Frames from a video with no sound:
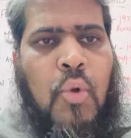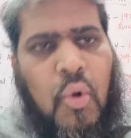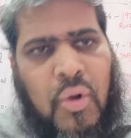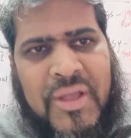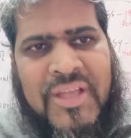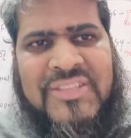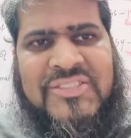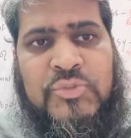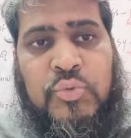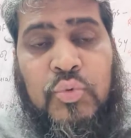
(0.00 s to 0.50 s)

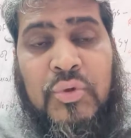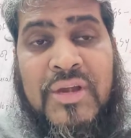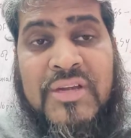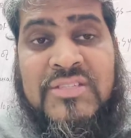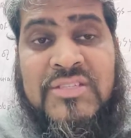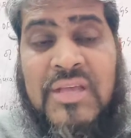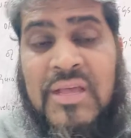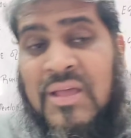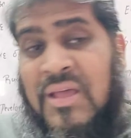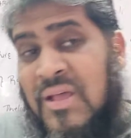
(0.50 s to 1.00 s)
Okay,
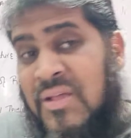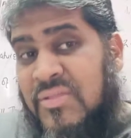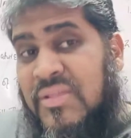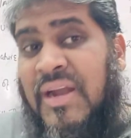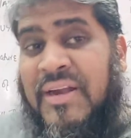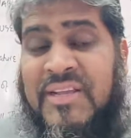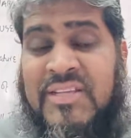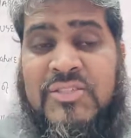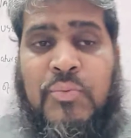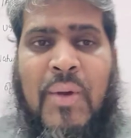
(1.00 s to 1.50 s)
students,
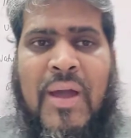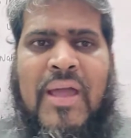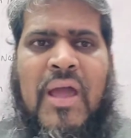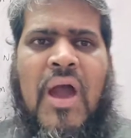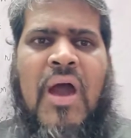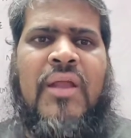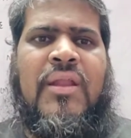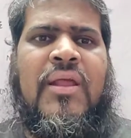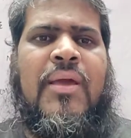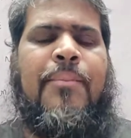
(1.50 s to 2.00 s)
that is why
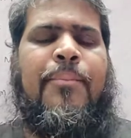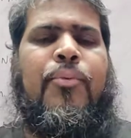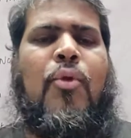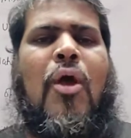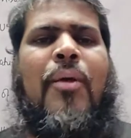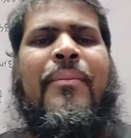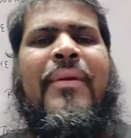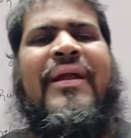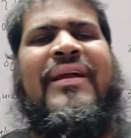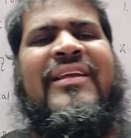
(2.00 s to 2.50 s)

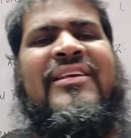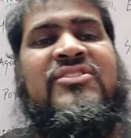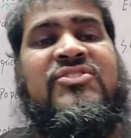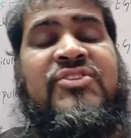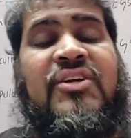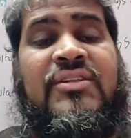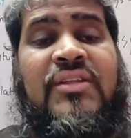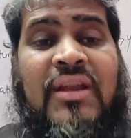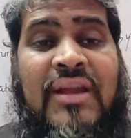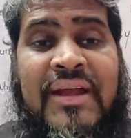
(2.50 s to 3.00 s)
unemployment is
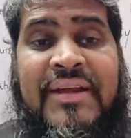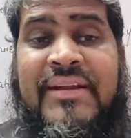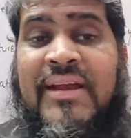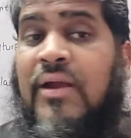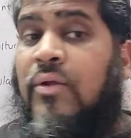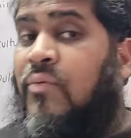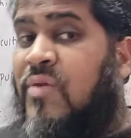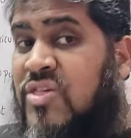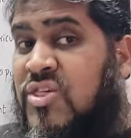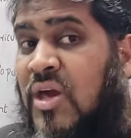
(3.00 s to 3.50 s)

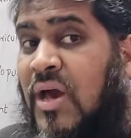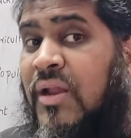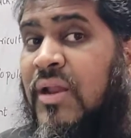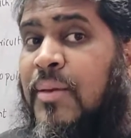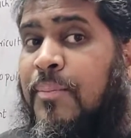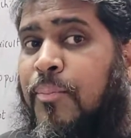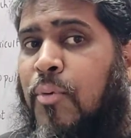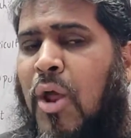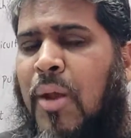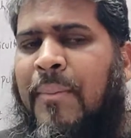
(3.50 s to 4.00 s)
generated. Which
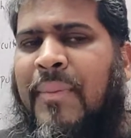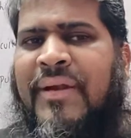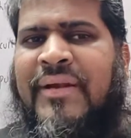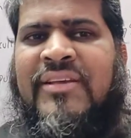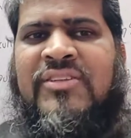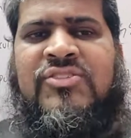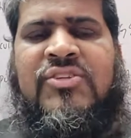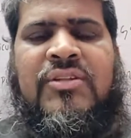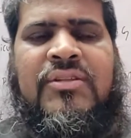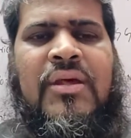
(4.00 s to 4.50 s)
unemployment
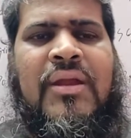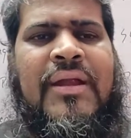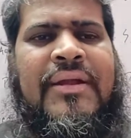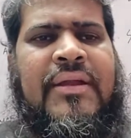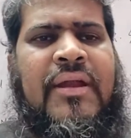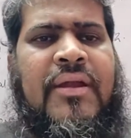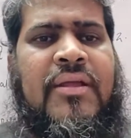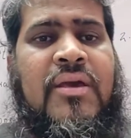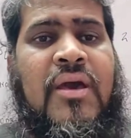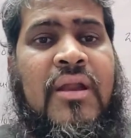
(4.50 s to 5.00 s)
is
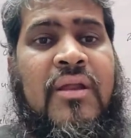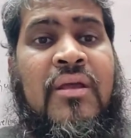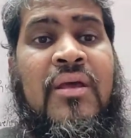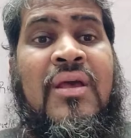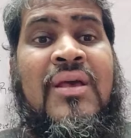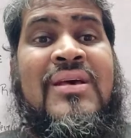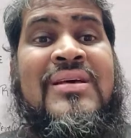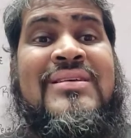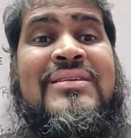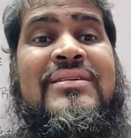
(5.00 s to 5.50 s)
generated here?
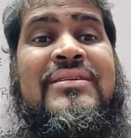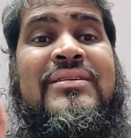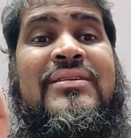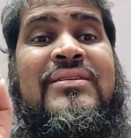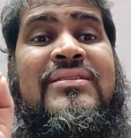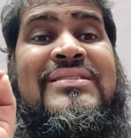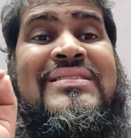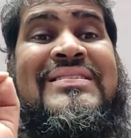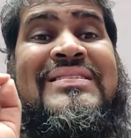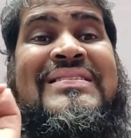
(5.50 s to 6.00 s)

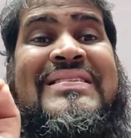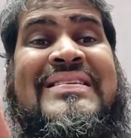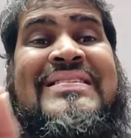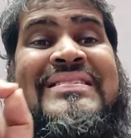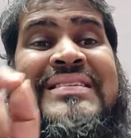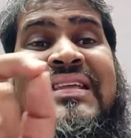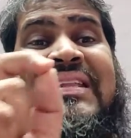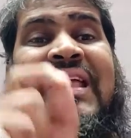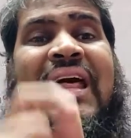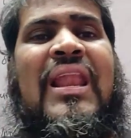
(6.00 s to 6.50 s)

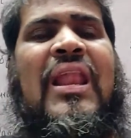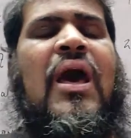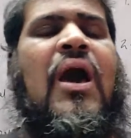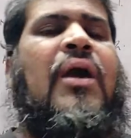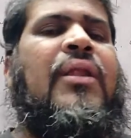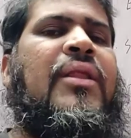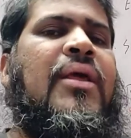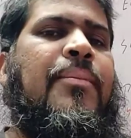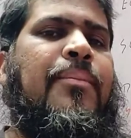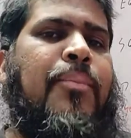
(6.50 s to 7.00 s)
Seasonal
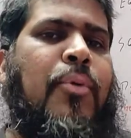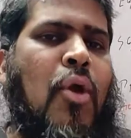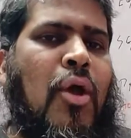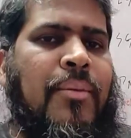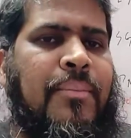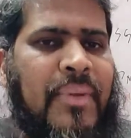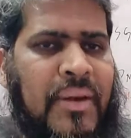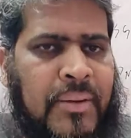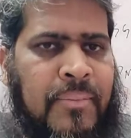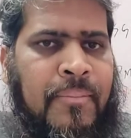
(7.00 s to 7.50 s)

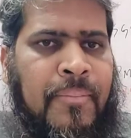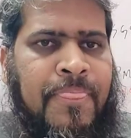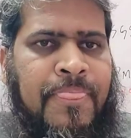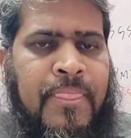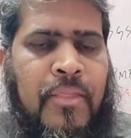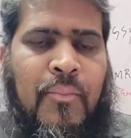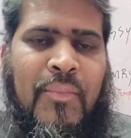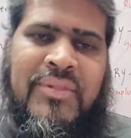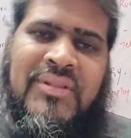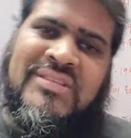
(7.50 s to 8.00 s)
unemployment.
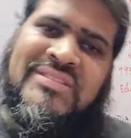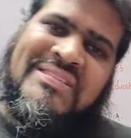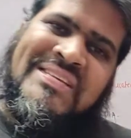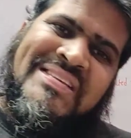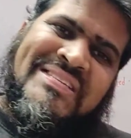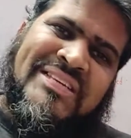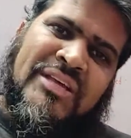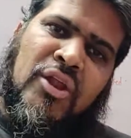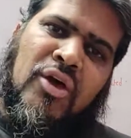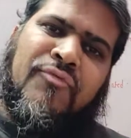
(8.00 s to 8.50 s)
When the
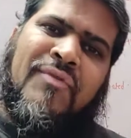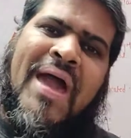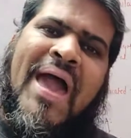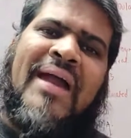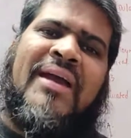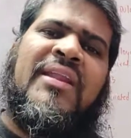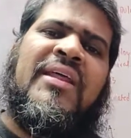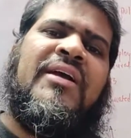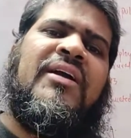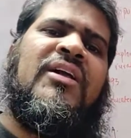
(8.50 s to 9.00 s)
season of
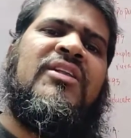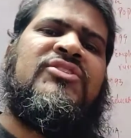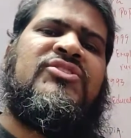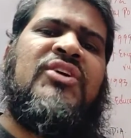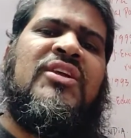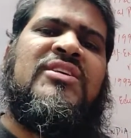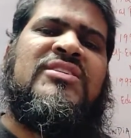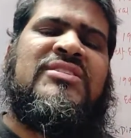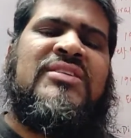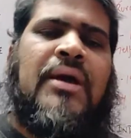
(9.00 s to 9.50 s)

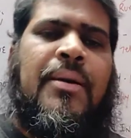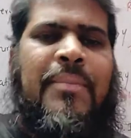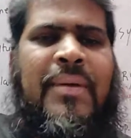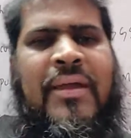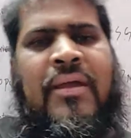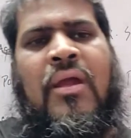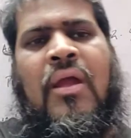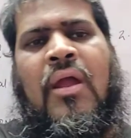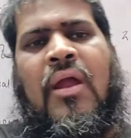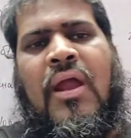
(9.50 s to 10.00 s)
agriculture is
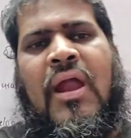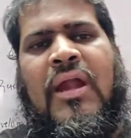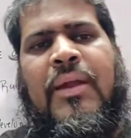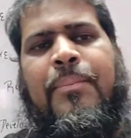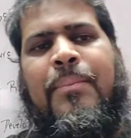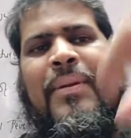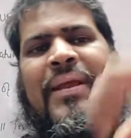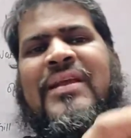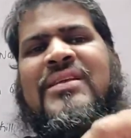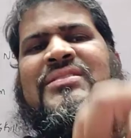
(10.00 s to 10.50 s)
coming,
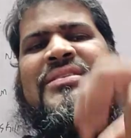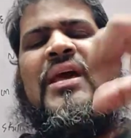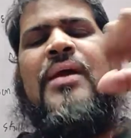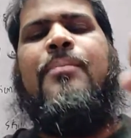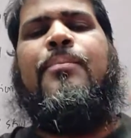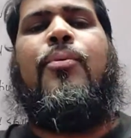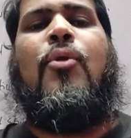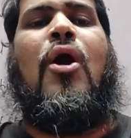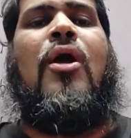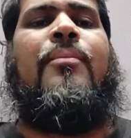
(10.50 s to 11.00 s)
it brings
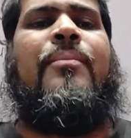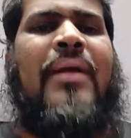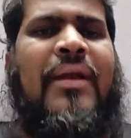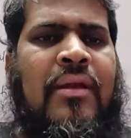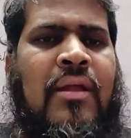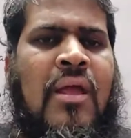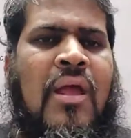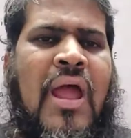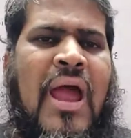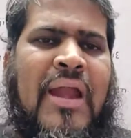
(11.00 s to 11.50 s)

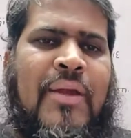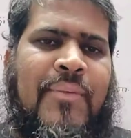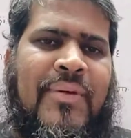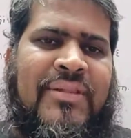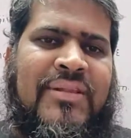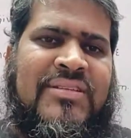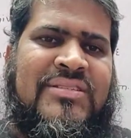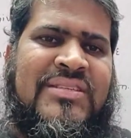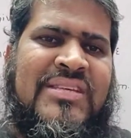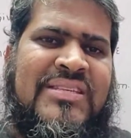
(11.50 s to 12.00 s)
employment, and
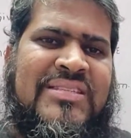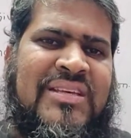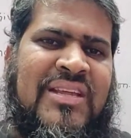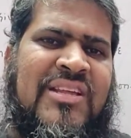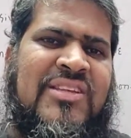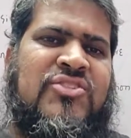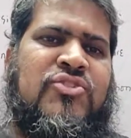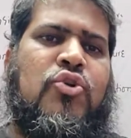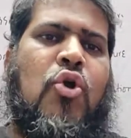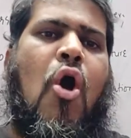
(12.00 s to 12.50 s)
when the
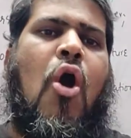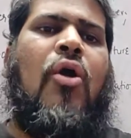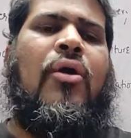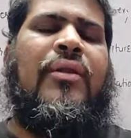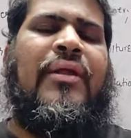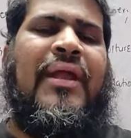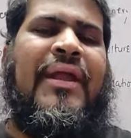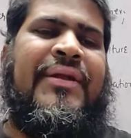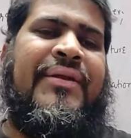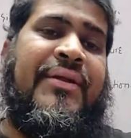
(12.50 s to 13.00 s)
season is
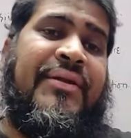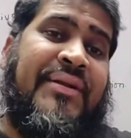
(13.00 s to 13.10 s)
gone, it